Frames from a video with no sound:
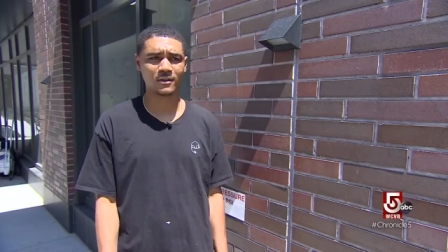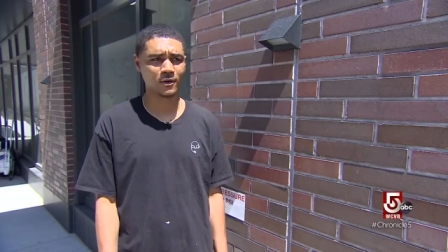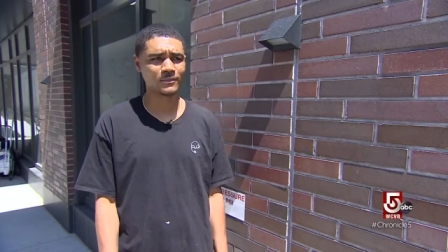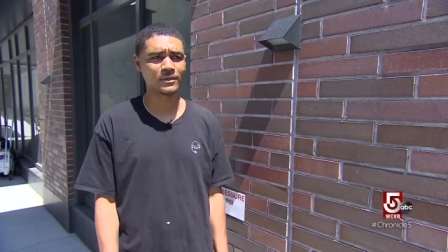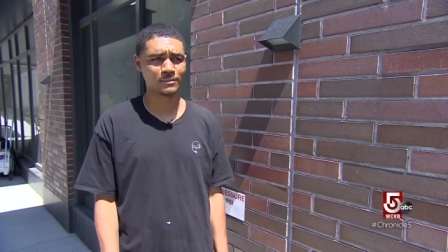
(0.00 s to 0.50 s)
so
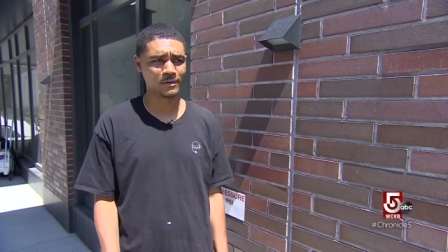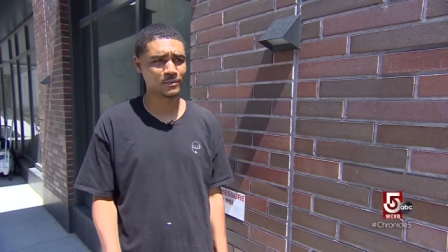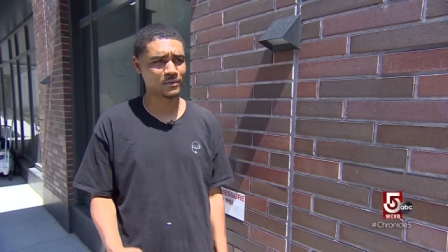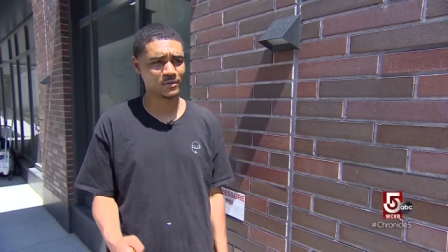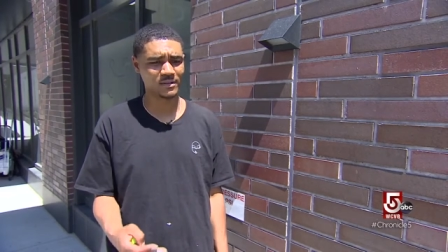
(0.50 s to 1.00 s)
hopefully
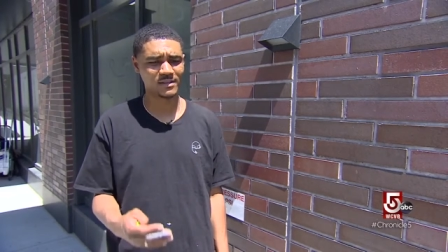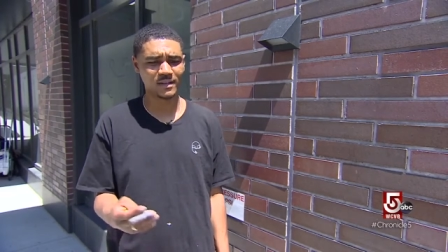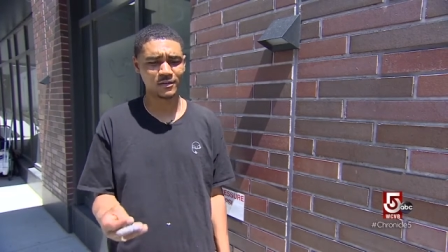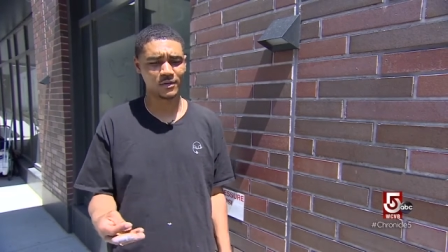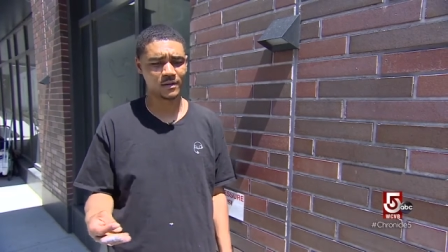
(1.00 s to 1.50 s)
people
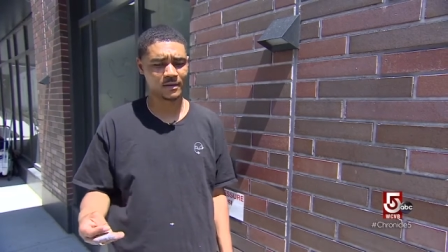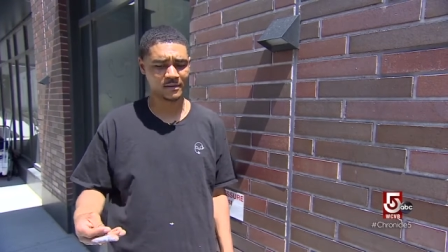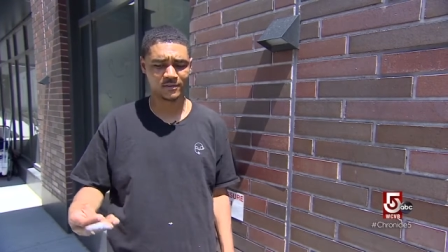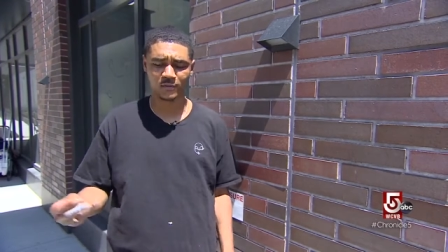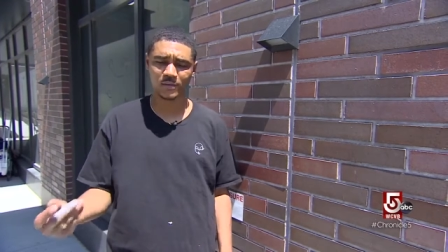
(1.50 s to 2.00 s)
continue
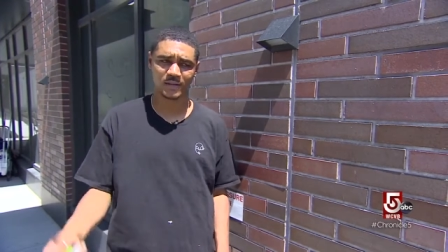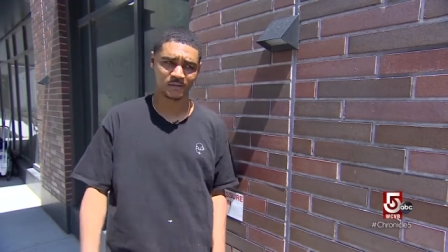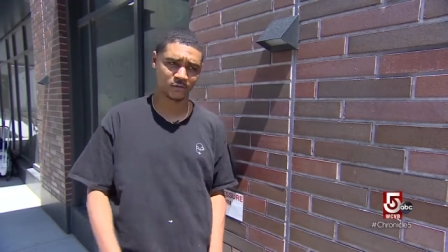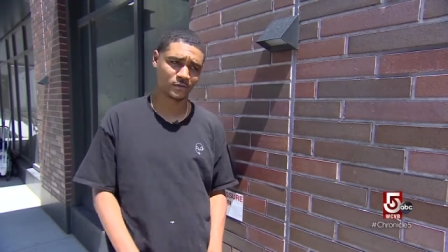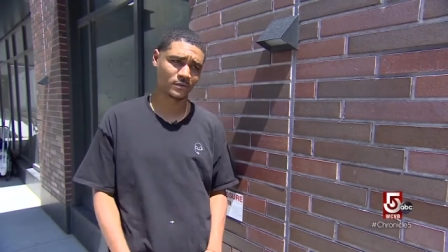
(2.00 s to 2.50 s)
to do what they're
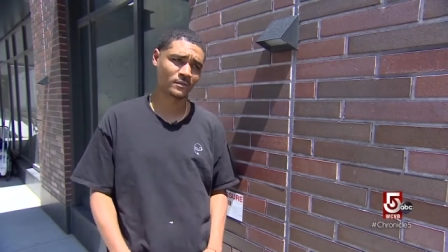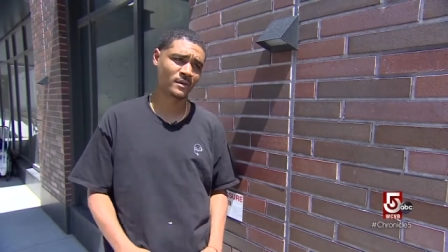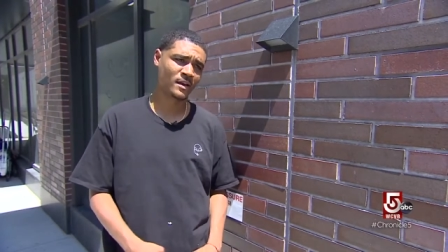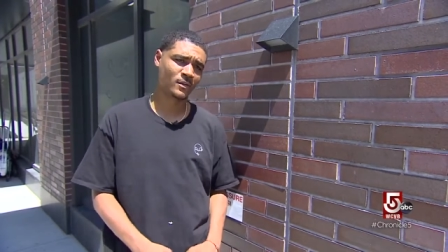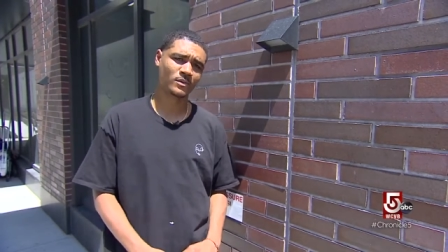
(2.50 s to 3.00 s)

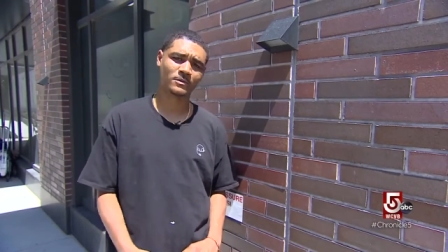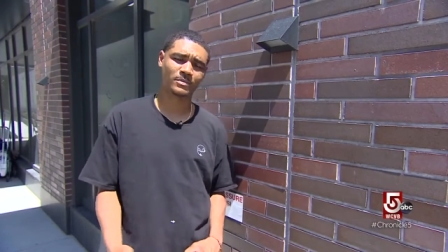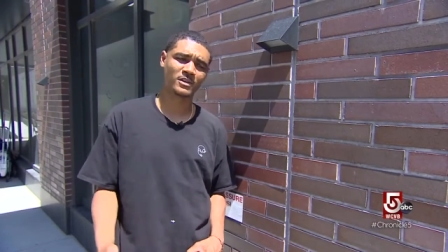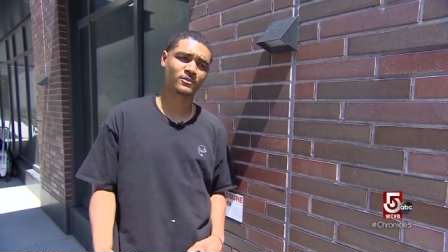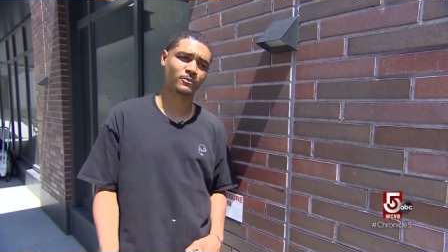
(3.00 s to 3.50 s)
doing with the
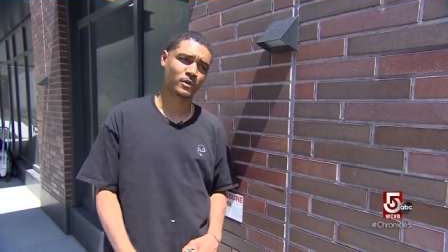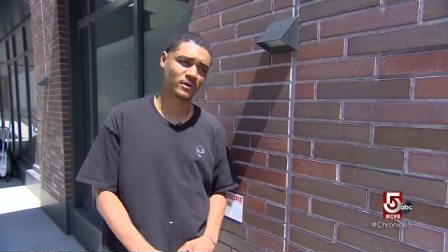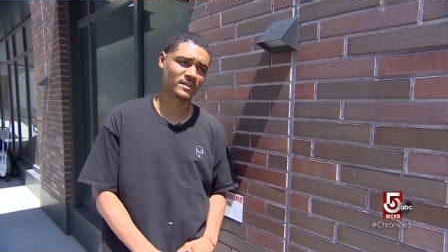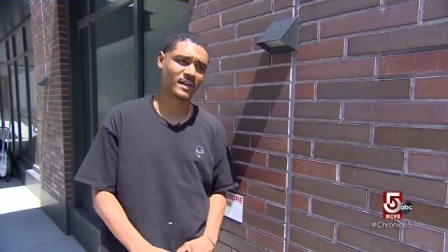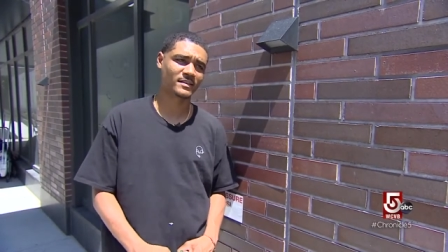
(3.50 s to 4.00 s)
peaceful
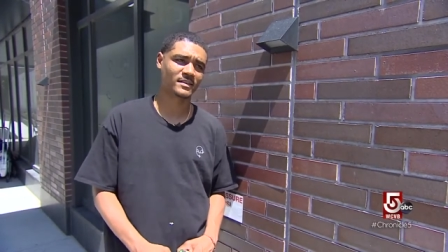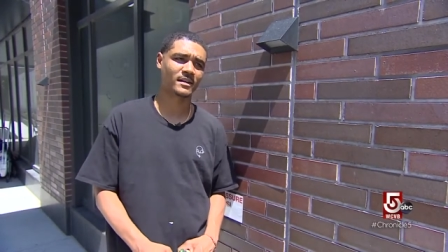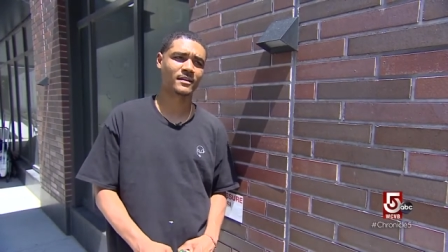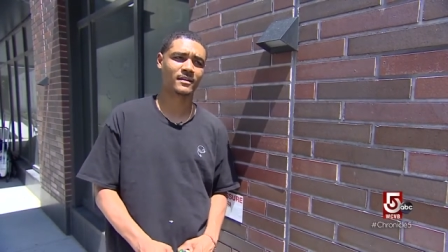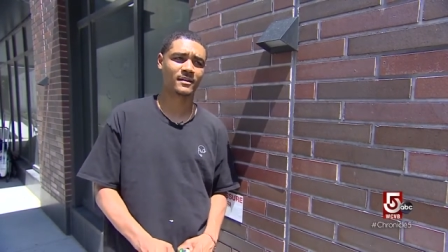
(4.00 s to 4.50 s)

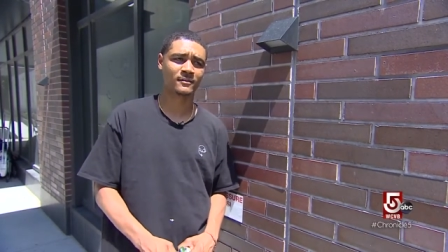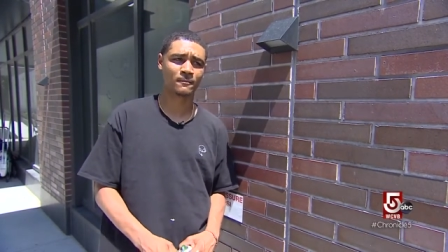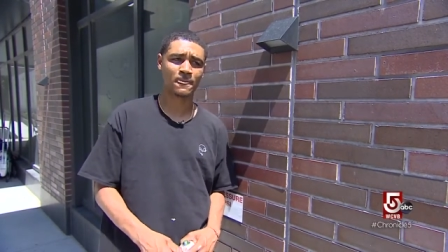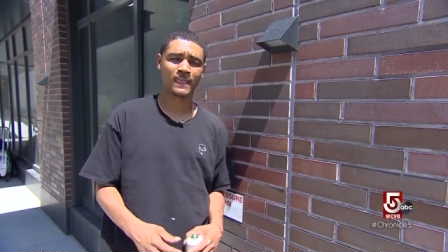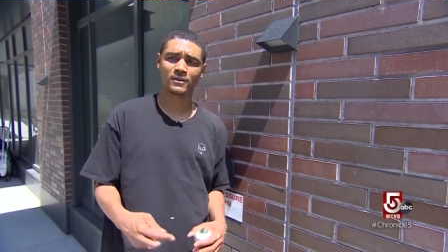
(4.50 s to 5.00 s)
protesting
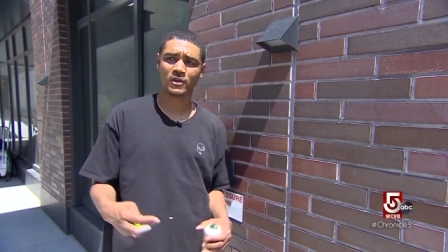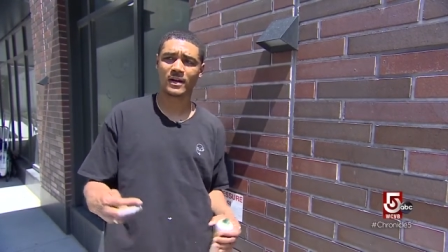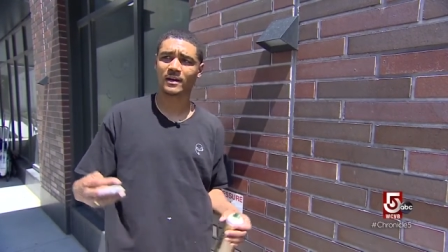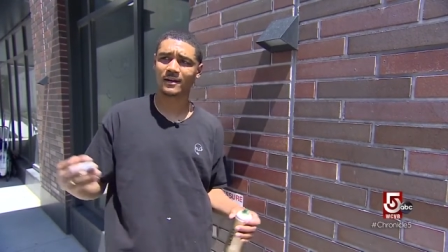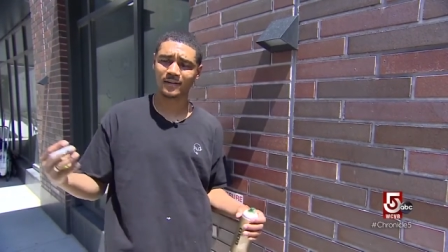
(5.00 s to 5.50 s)
and
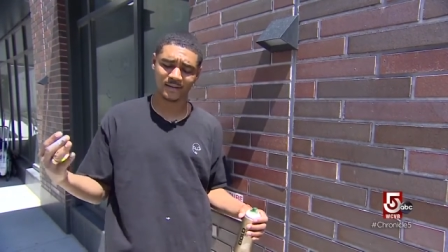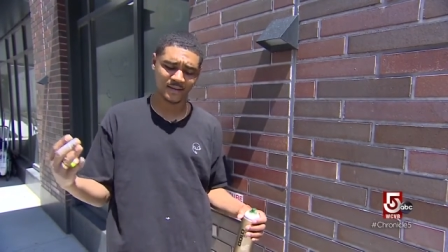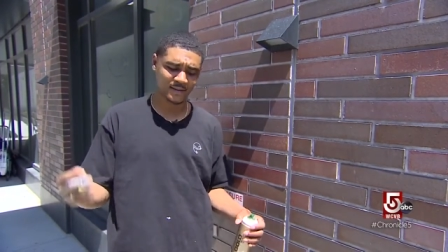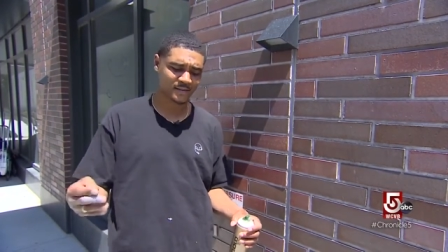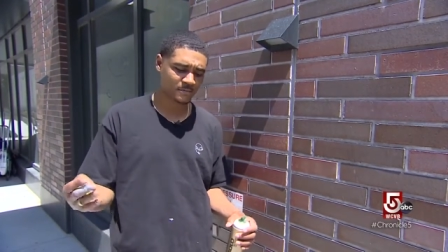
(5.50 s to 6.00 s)
trying to
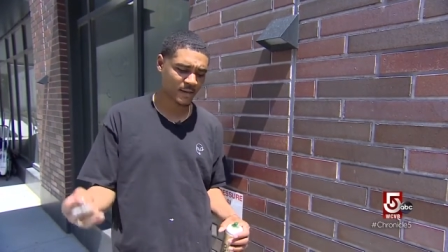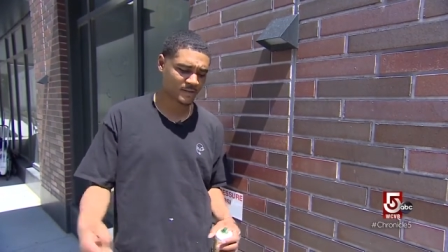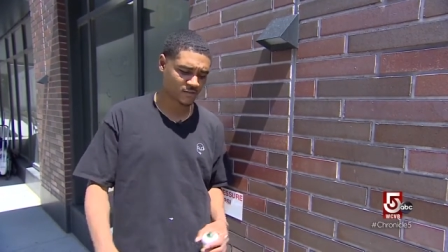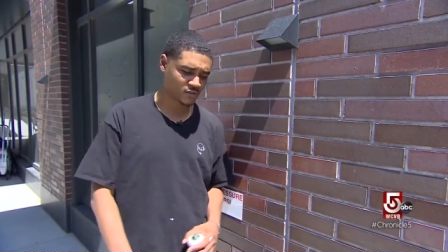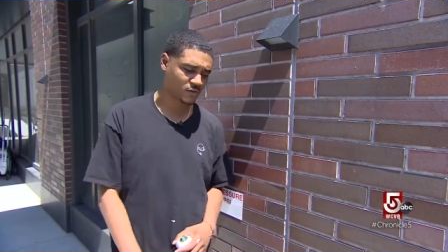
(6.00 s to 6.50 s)
get this
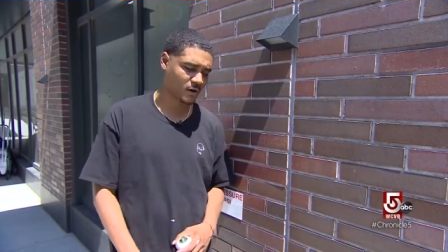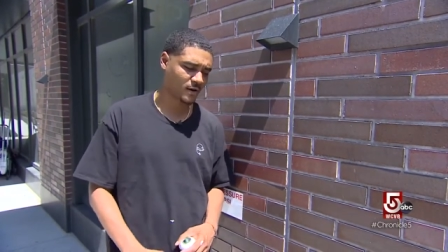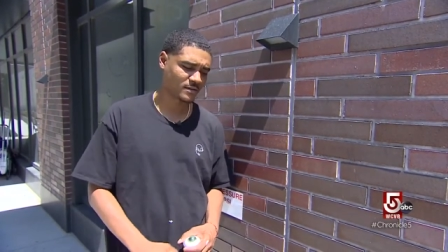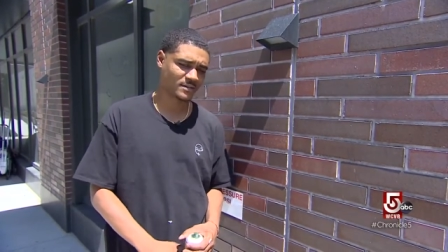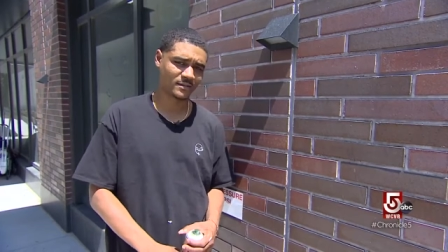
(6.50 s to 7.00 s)
message
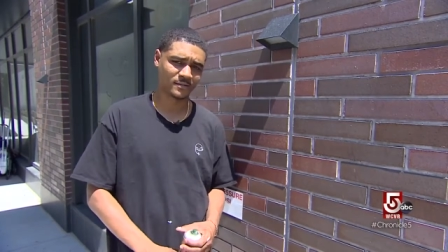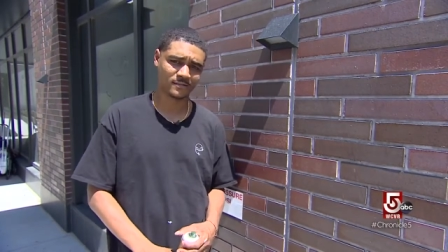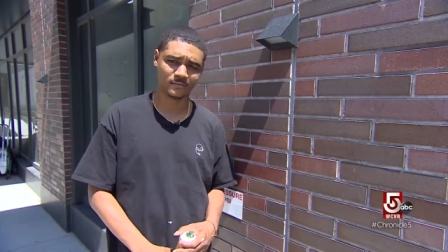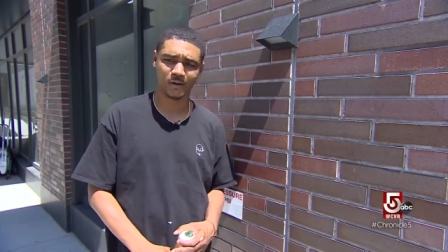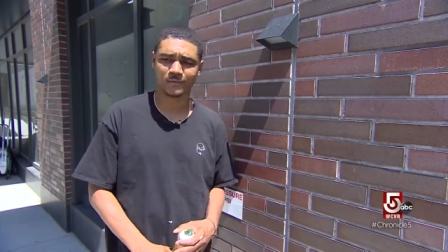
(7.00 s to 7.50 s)
across and
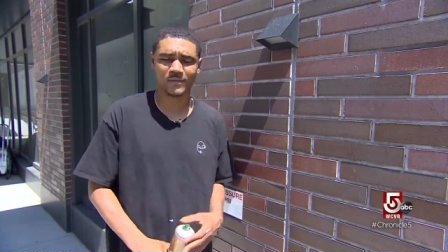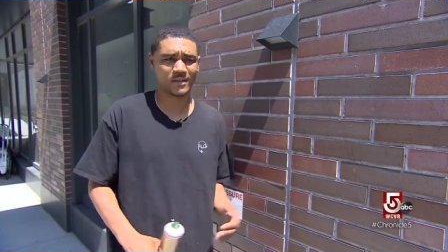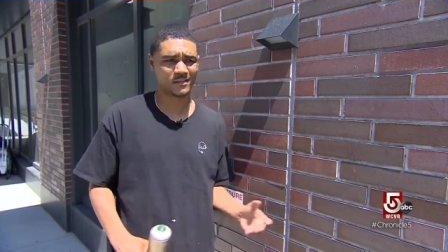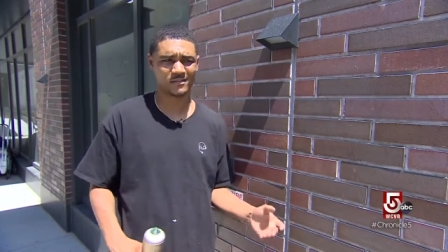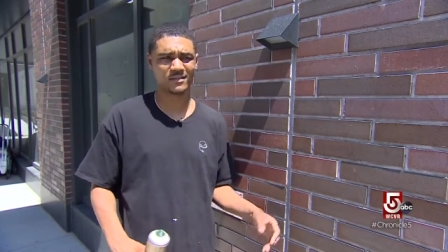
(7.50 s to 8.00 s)
hopefully,